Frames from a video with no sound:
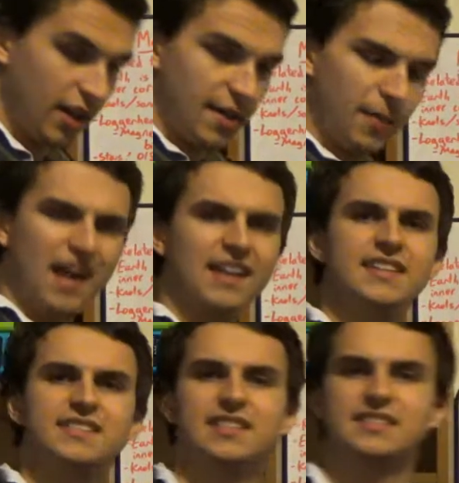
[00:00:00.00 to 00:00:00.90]
back
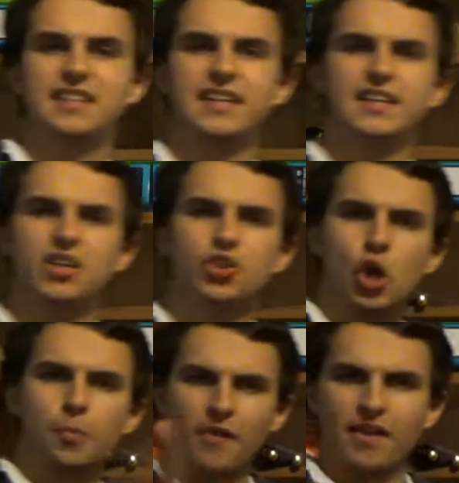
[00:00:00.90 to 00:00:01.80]
into the sea,
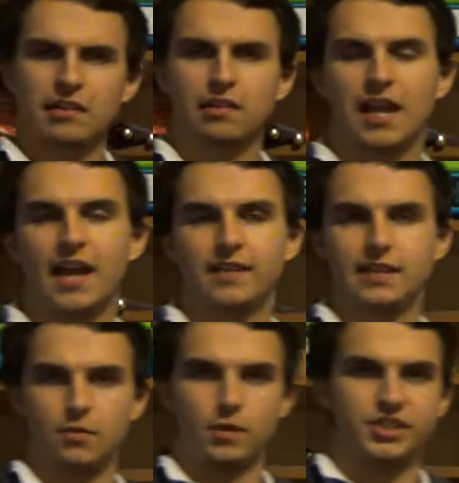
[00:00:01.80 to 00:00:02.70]
no parental care
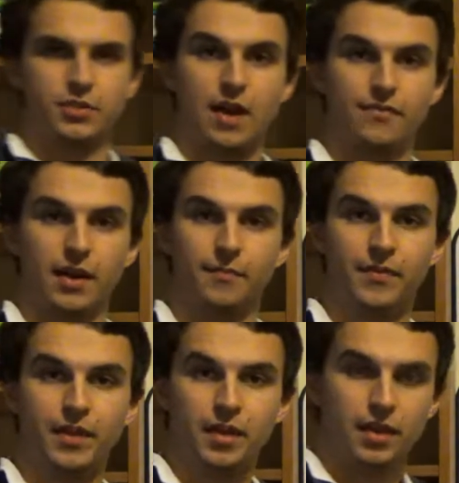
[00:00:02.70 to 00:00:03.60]
needed whatsoever.
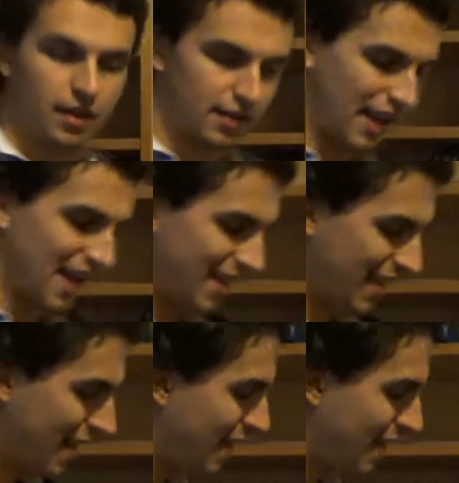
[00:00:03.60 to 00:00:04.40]
Okay, and then they